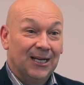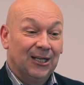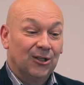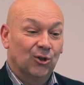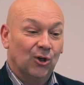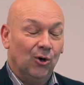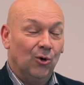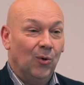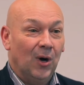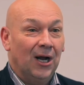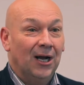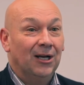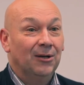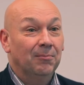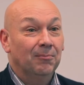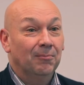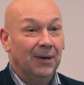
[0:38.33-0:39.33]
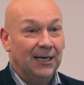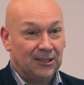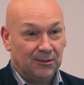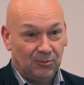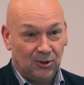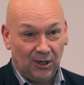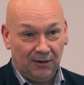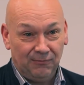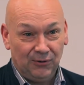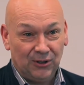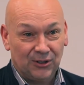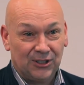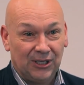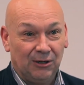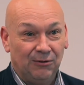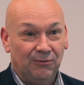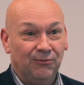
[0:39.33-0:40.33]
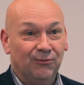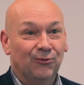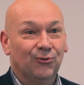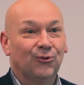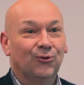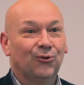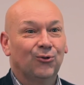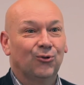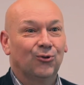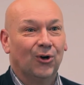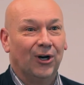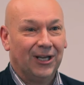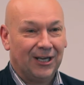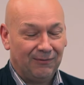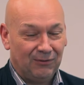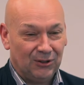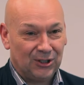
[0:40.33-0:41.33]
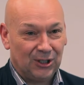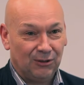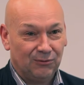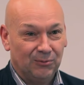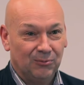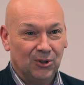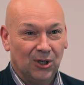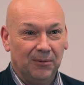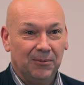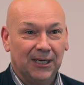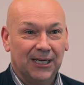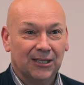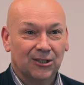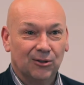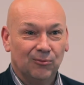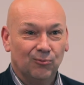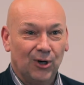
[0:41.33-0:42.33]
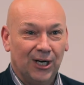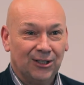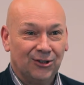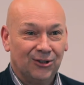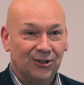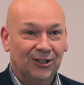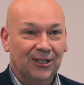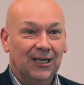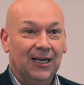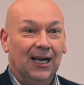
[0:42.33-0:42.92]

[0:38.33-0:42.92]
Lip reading: So make some time for yourself. Try to give yourself some time to get some rest.